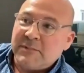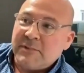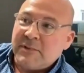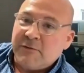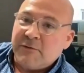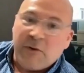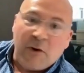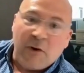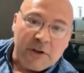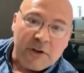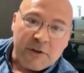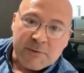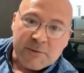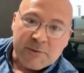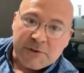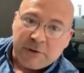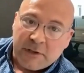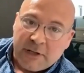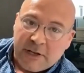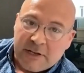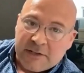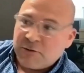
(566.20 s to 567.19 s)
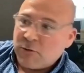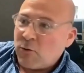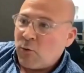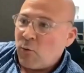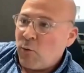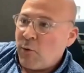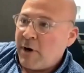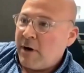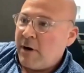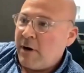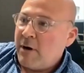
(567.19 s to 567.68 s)
the volumes are less, or
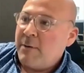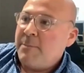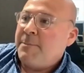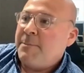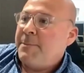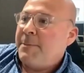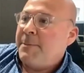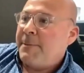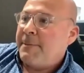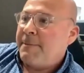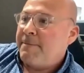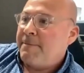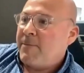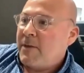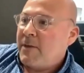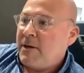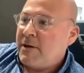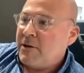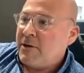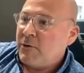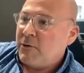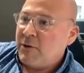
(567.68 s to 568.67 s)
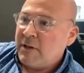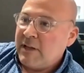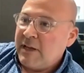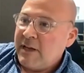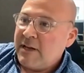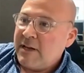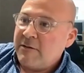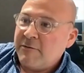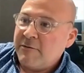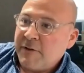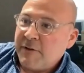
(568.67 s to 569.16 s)
where the
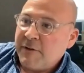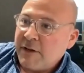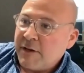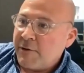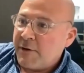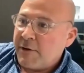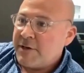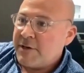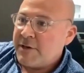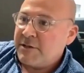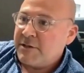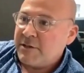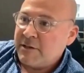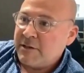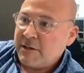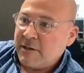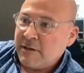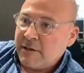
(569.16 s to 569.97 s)
lane configuration